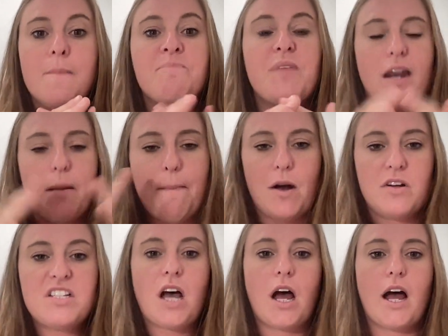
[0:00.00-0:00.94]
an amount
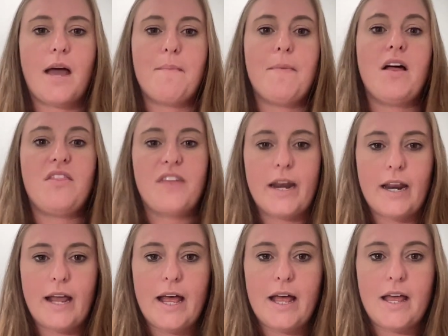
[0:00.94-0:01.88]
of time that
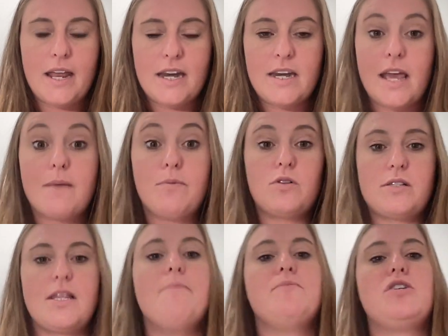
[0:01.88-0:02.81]
enables
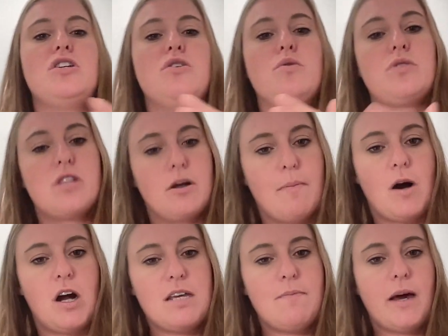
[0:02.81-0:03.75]
them to use their
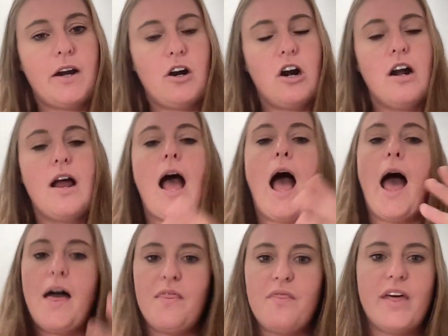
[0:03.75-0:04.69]
body better,
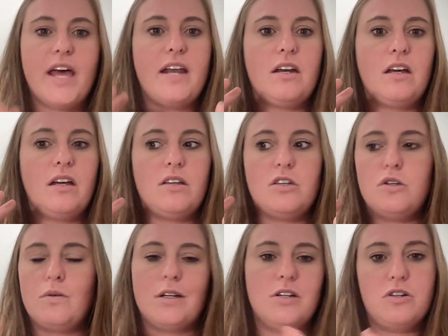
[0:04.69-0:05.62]
and then you
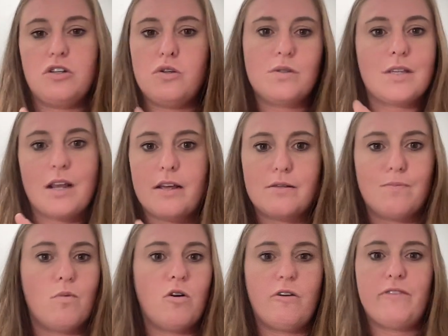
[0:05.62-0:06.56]
can use it as
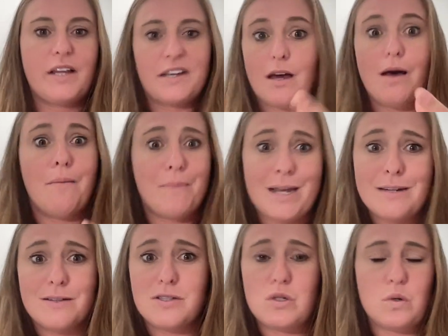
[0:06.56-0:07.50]
more of like a
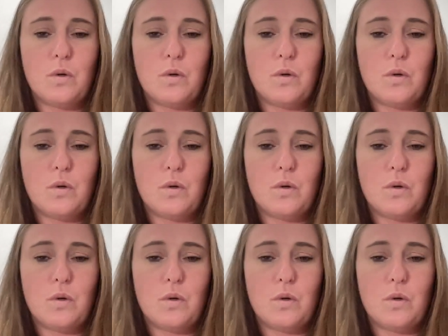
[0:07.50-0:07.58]
maintenance tool.